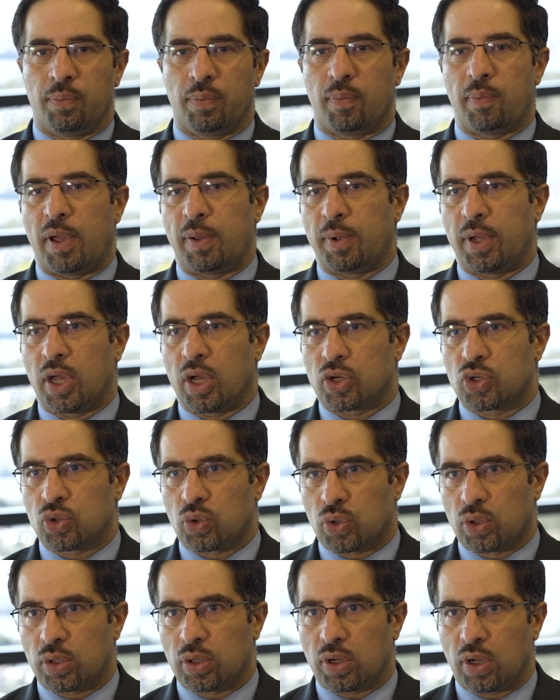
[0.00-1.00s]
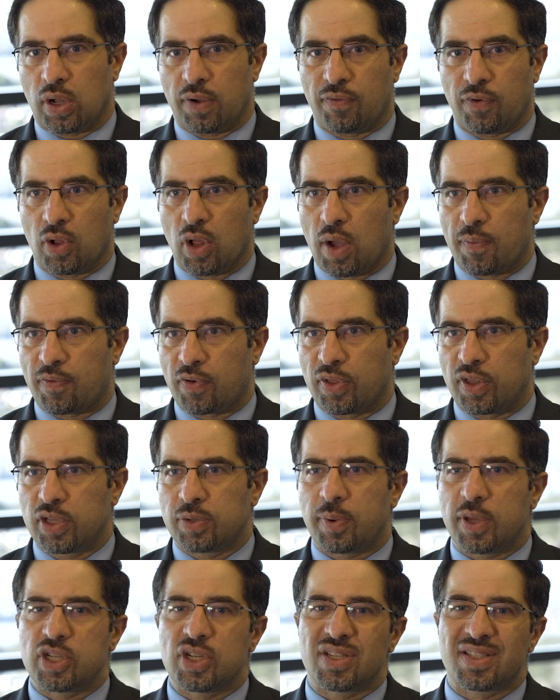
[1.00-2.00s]
maybe a short follow-up for
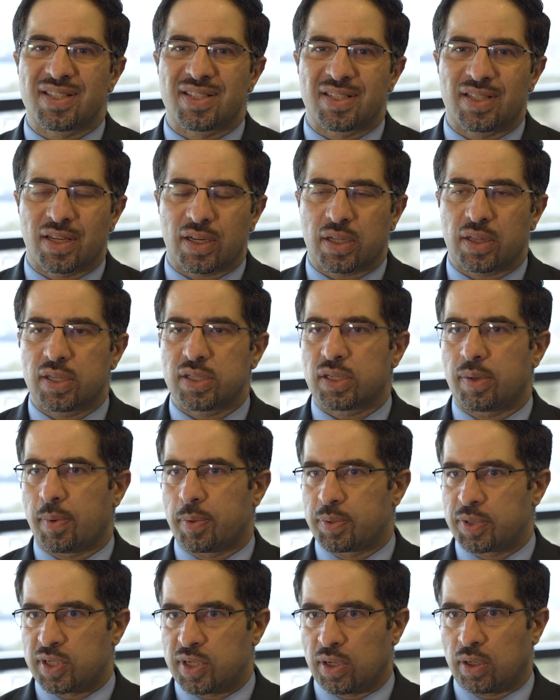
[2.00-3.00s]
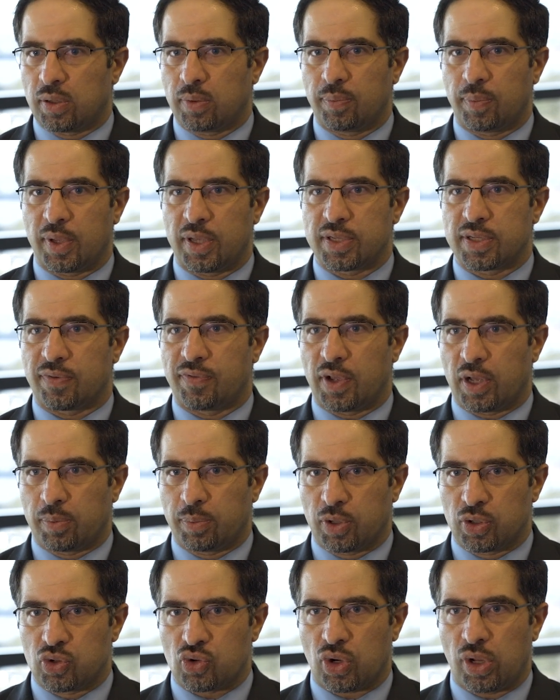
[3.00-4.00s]
these patients, teclistamab still is
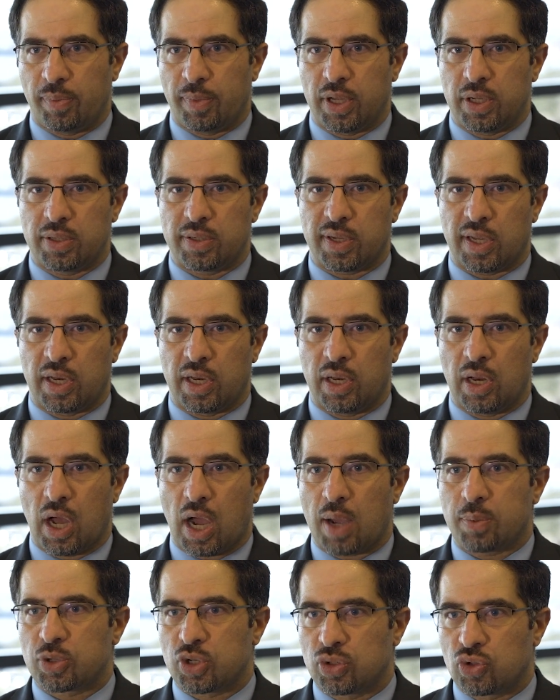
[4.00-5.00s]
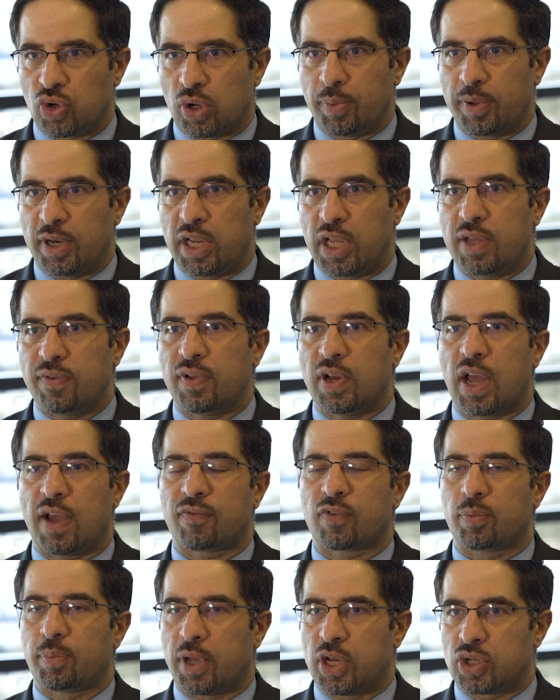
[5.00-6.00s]
available treatment and option treatment even
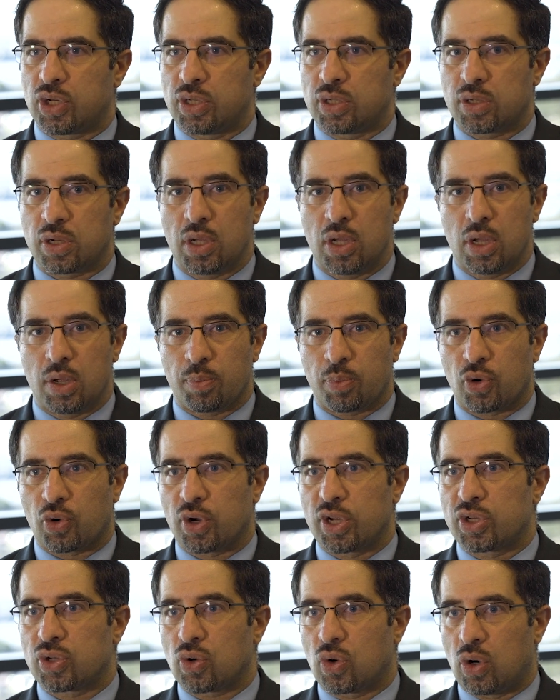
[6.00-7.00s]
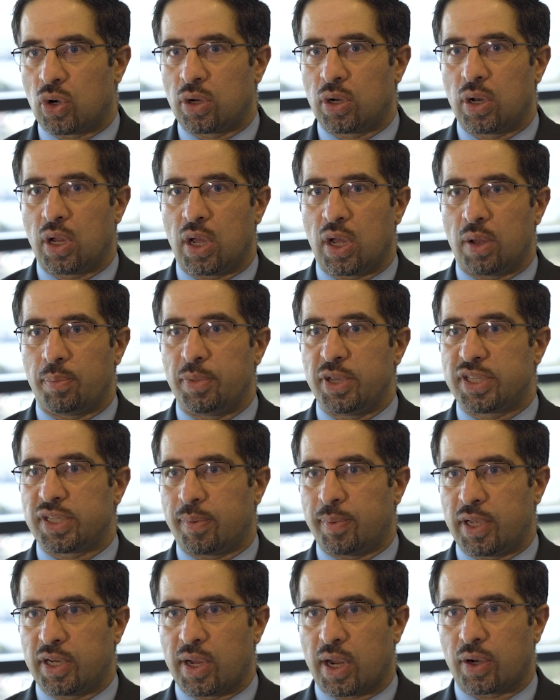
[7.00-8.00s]
after patients progress on
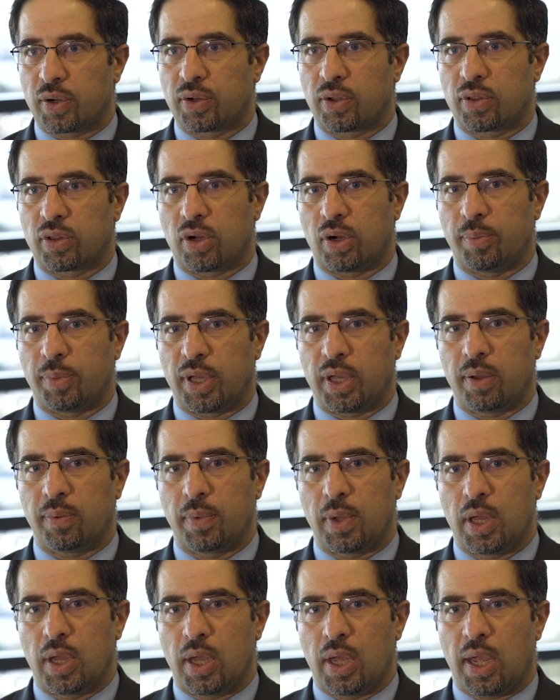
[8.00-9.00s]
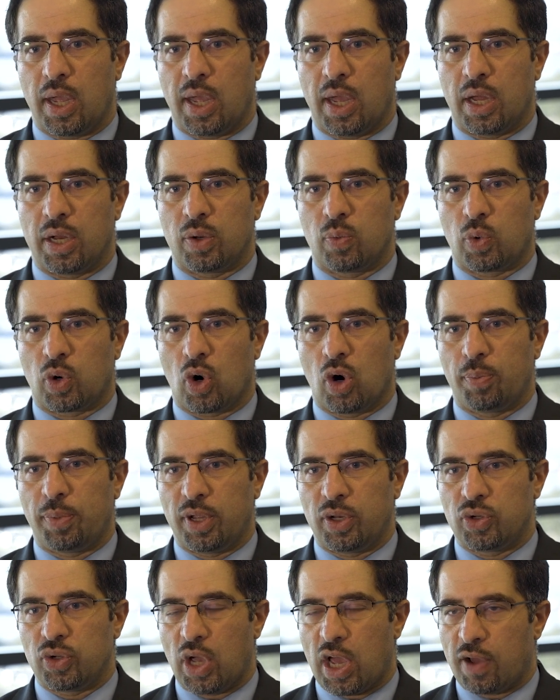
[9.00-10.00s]
BCMA-directed therapy. And we're
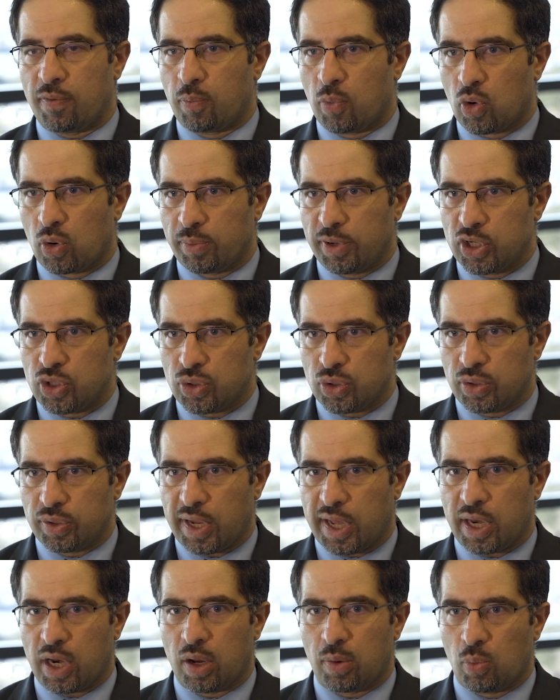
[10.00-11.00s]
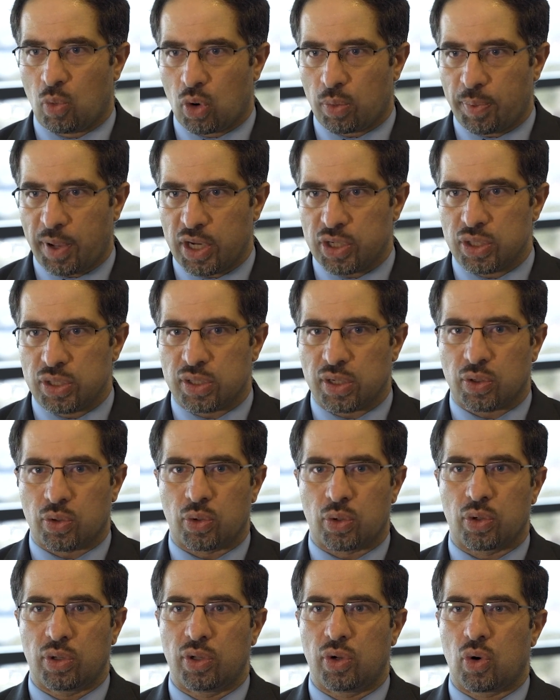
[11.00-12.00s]
hoping to have more mature data and more patients
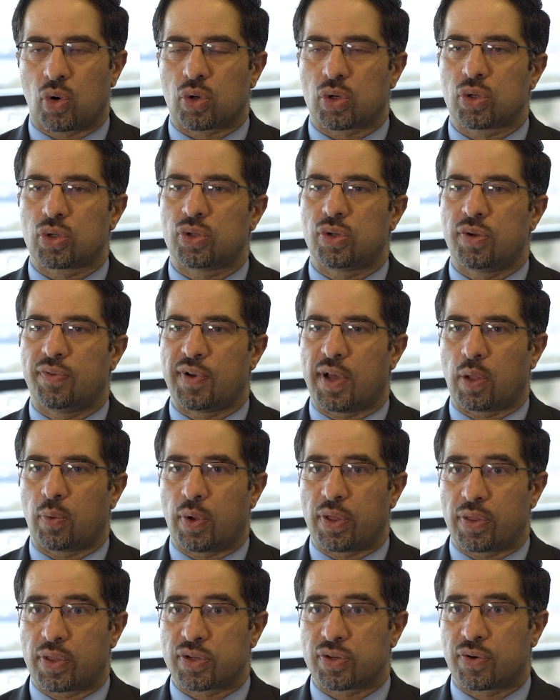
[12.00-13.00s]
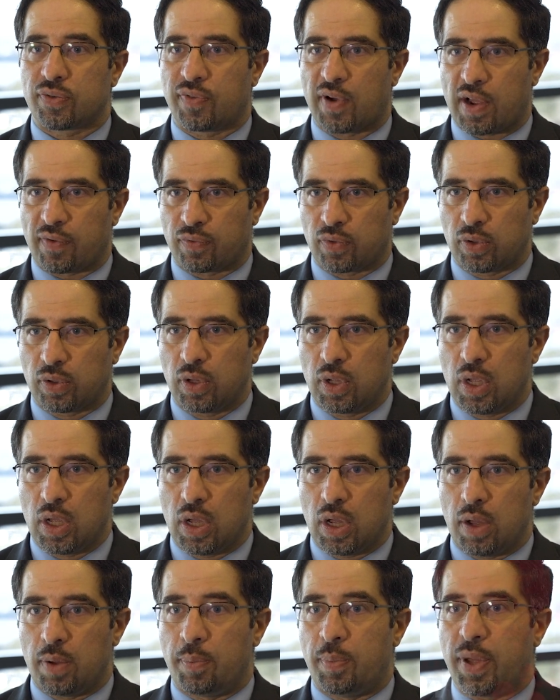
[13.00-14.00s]
accrual in order to evaluate the survival
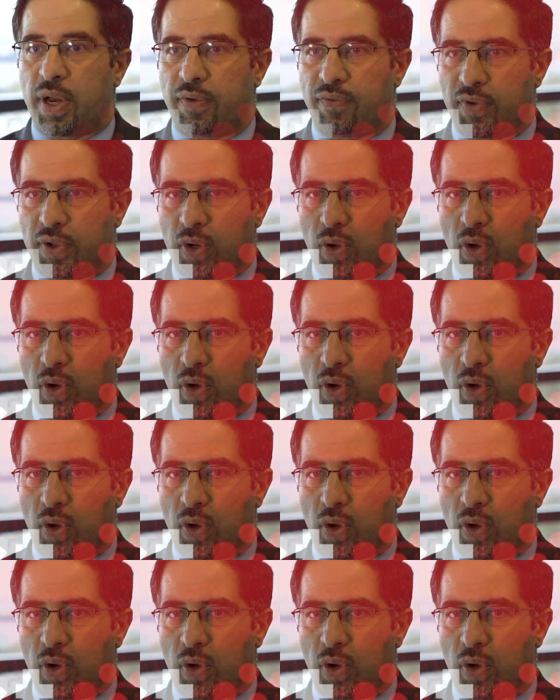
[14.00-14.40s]
benefit